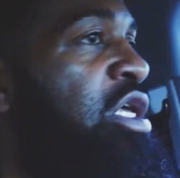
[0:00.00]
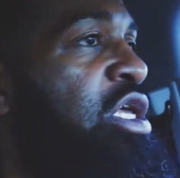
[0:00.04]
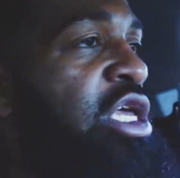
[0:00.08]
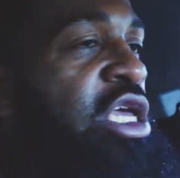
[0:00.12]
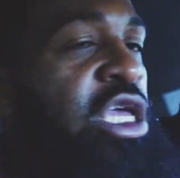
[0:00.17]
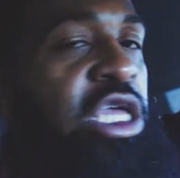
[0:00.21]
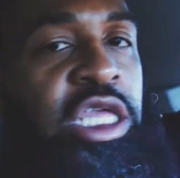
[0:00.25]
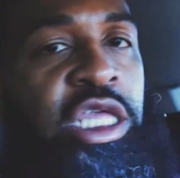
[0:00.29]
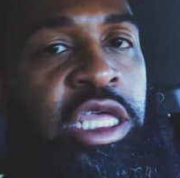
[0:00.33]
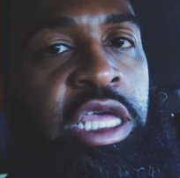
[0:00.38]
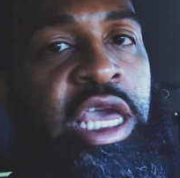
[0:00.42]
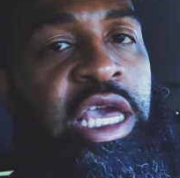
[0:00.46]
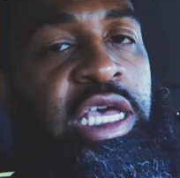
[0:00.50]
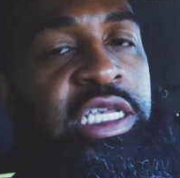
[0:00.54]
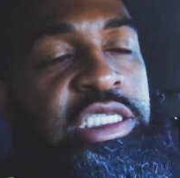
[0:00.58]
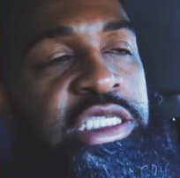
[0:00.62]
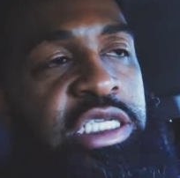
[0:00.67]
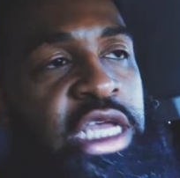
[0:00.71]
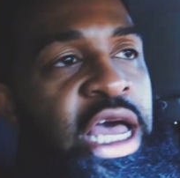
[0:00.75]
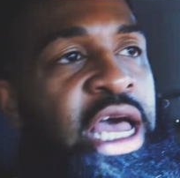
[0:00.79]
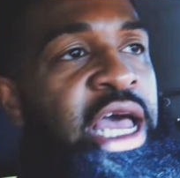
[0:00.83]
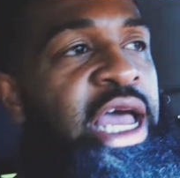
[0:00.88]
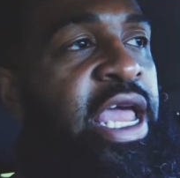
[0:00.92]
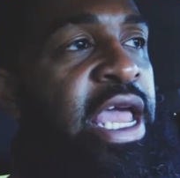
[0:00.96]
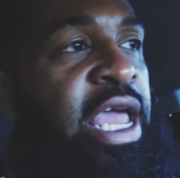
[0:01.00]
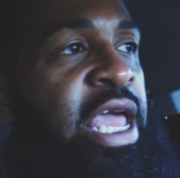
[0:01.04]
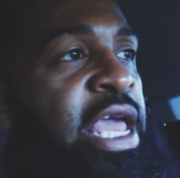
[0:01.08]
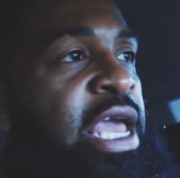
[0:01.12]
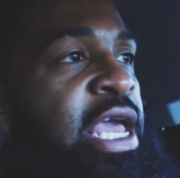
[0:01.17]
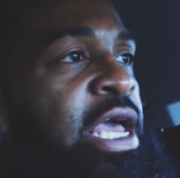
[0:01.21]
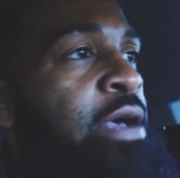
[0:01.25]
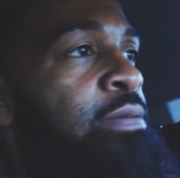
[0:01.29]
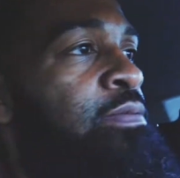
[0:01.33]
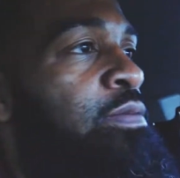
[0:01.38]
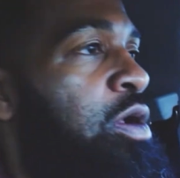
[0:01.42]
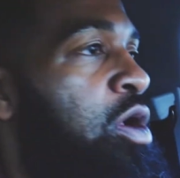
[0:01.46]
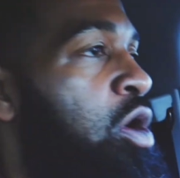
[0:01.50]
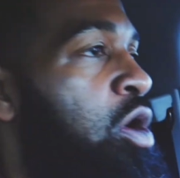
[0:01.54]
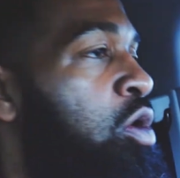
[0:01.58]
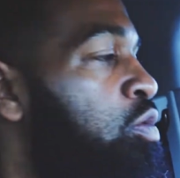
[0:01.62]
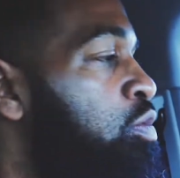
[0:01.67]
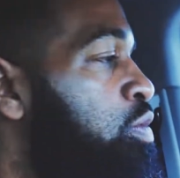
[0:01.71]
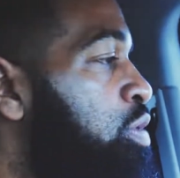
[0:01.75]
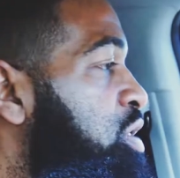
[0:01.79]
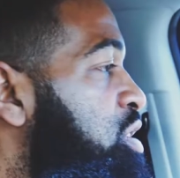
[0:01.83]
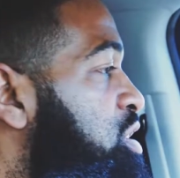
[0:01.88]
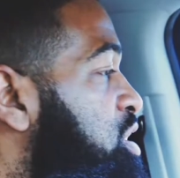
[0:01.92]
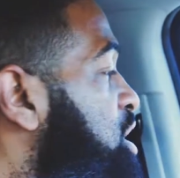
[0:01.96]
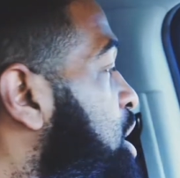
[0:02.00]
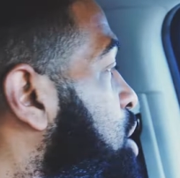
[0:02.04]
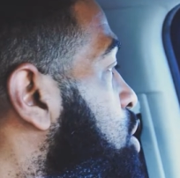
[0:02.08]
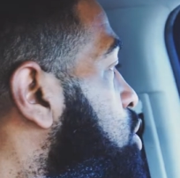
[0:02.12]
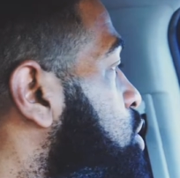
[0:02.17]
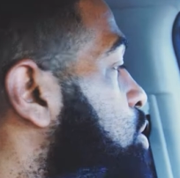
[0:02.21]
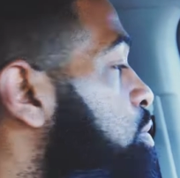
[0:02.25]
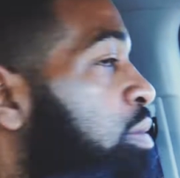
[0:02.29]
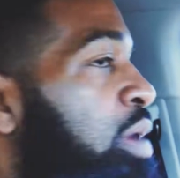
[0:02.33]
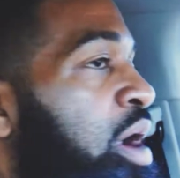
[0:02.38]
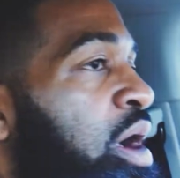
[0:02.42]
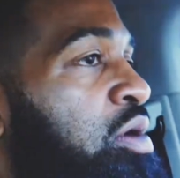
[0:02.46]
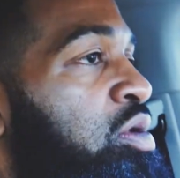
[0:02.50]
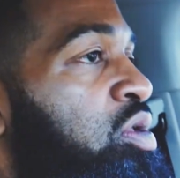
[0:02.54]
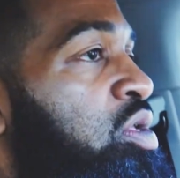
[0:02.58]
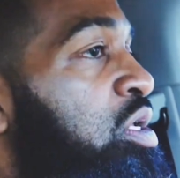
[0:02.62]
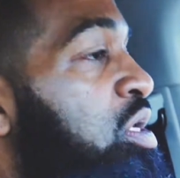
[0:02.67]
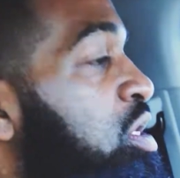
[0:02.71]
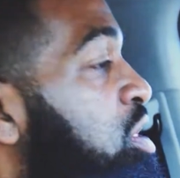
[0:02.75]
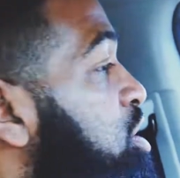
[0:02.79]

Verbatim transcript: And yes, I am going to be talking about